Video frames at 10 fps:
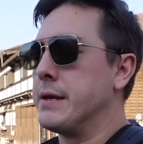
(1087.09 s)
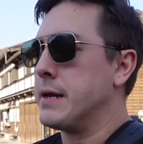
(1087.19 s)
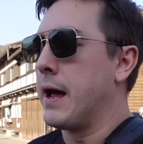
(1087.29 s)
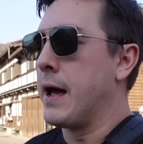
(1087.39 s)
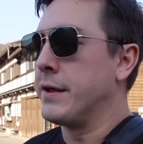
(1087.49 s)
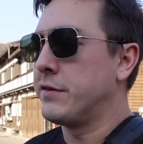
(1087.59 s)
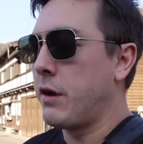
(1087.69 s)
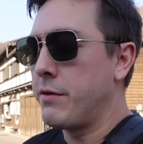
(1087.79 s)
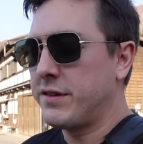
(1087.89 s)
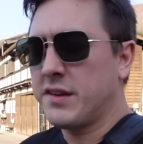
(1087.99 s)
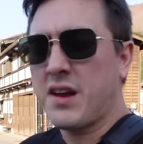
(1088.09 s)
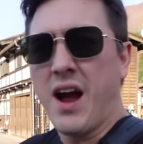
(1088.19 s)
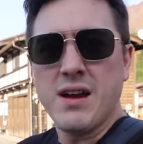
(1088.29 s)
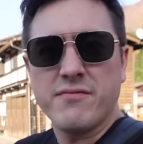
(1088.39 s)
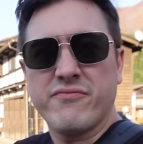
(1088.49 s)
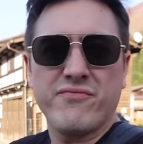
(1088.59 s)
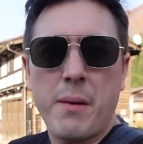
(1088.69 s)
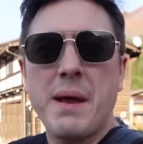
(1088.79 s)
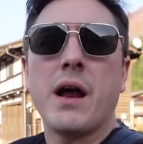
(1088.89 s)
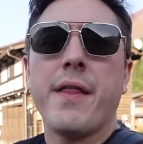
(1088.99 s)
And so this is kind of
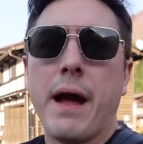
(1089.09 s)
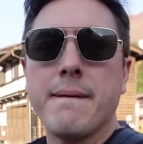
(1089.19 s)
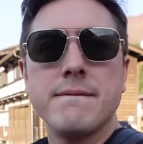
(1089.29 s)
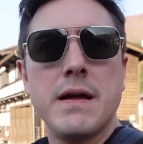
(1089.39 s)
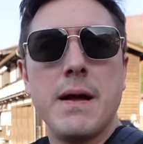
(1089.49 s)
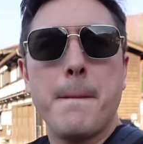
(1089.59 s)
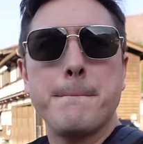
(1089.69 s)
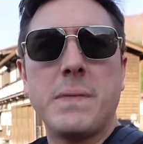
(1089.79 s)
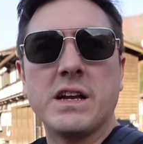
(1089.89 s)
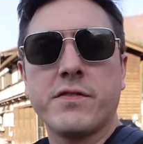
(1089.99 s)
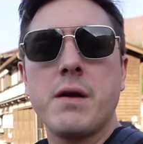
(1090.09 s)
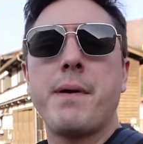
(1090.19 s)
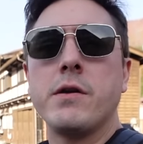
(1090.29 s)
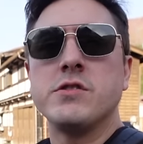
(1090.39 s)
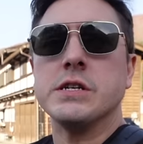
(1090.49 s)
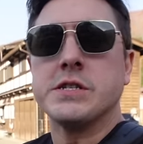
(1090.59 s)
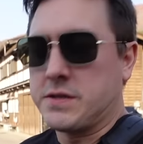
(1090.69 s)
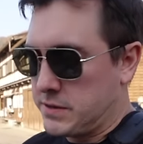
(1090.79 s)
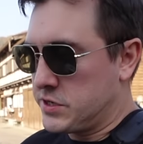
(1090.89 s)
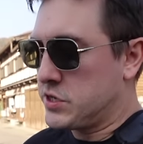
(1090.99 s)
a bit like that. But it's very potent
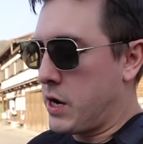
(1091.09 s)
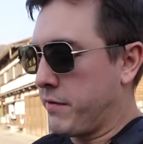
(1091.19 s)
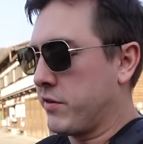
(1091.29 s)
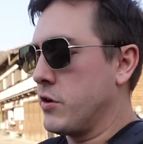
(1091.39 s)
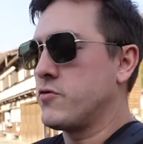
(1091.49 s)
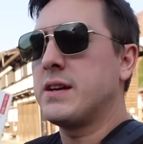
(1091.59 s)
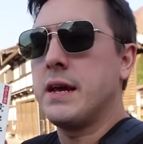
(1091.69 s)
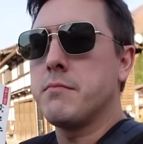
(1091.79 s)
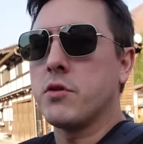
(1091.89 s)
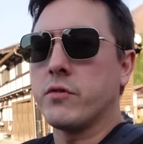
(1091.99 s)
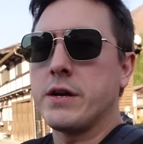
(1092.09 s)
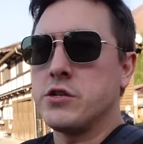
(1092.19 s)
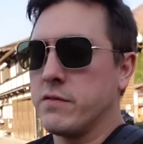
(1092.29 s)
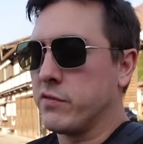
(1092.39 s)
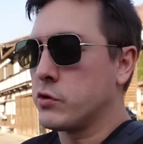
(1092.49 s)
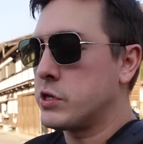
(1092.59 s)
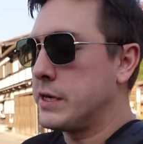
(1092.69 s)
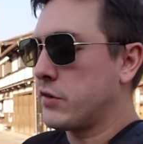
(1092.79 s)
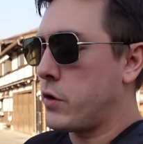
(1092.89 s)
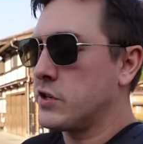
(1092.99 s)
stuff, so drink it in moderation. Fortunately,
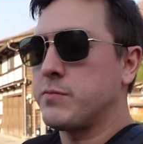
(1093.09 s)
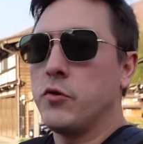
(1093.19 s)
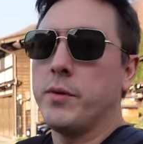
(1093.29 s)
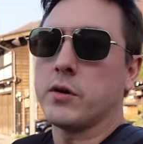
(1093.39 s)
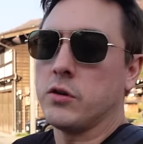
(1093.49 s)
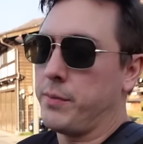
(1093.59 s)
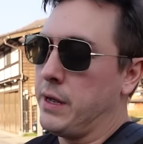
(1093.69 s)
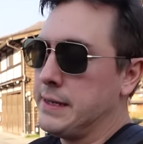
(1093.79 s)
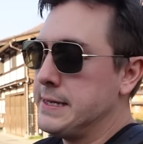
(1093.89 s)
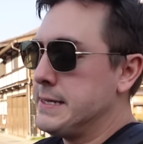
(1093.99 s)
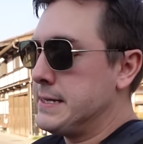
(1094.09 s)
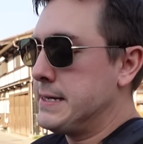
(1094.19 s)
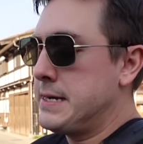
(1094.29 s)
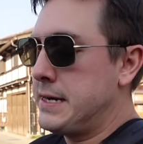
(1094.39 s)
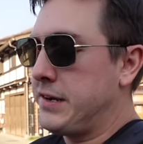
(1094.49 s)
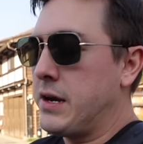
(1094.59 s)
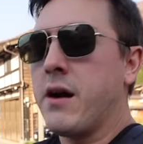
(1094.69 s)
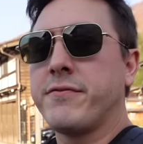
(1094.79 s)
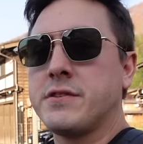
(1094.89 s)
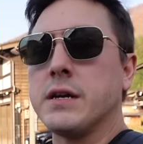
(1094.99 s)
it's quite a small bottle, but it is
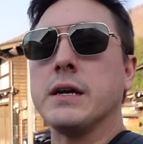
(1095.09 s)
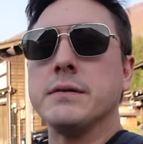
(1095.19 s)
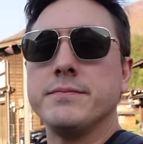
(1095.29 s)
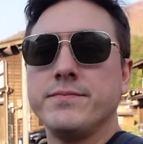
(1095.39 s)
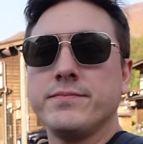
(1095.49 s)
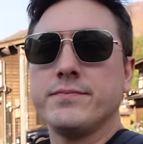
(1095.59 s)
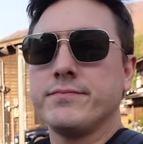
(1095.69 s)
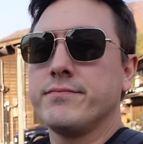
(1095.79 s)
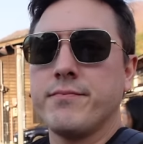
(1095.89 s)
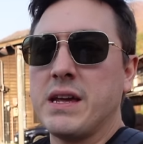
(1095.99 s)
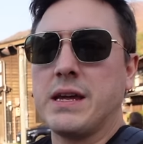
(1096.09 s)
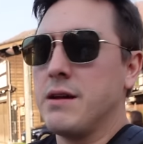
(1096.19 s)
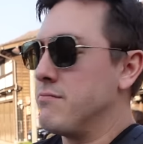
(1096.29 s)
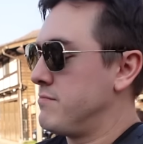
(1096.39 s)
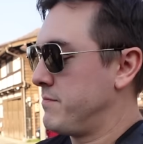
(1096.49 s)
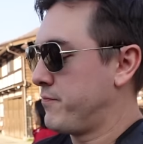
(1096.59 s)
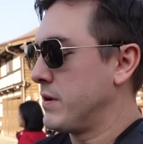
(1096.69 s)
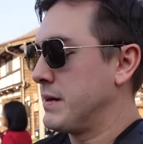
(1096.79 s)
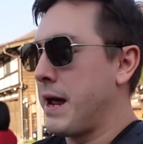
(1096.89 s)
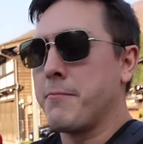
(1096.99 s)
enough to make you
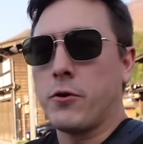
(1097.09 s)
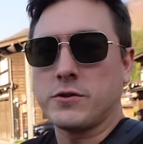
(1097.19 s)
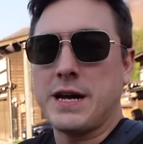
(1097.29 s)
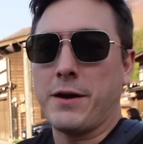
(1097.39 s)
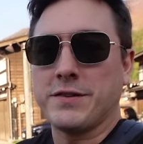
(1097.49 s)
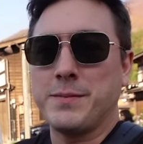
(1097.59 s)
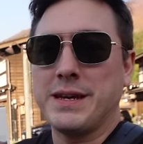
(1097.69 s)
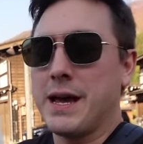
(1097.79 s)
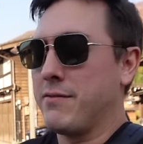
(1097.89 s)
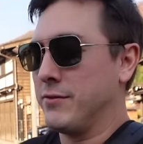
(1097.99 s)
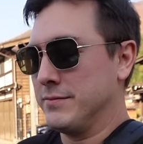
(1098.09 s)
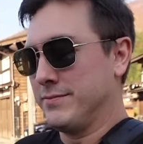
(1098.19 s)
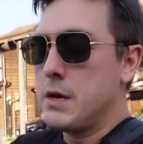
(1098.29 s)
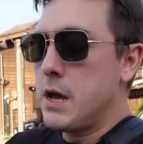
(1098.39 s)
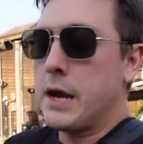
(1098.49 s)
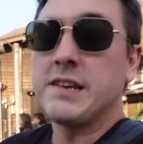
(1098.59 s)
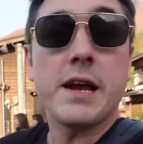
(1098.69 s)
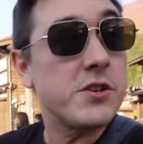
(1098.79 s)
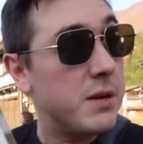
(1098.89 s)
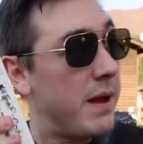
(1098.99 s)
pretty damn knocked out. And it's
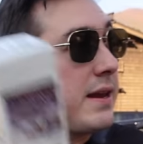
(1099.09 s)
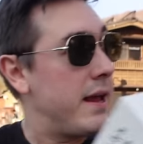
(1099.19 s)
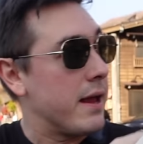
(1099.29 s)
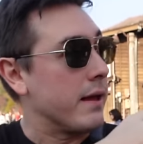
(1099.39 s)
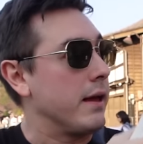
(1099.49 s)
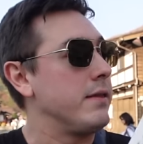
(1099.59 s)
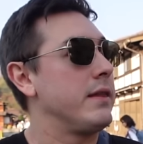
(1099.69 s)
actually made here in